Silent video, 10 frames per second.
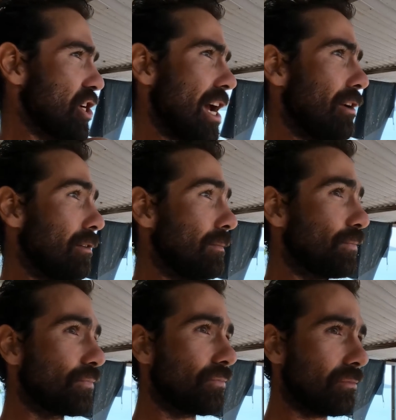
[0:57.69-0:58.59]
channel
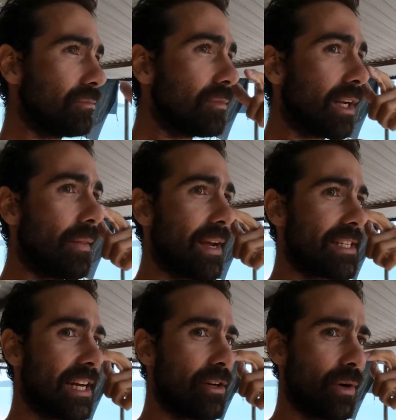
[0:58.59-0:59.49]
and they
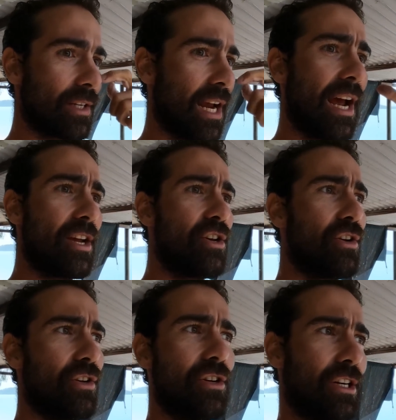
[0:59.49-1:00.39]
said to us, hey,
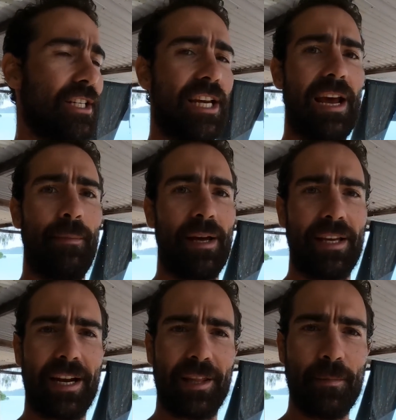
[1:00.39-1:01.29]
you guys camp down
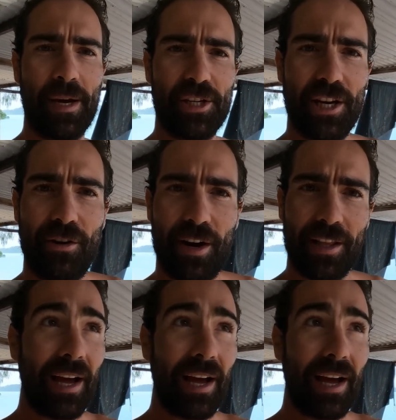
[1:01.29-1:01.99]
the end of the beach there under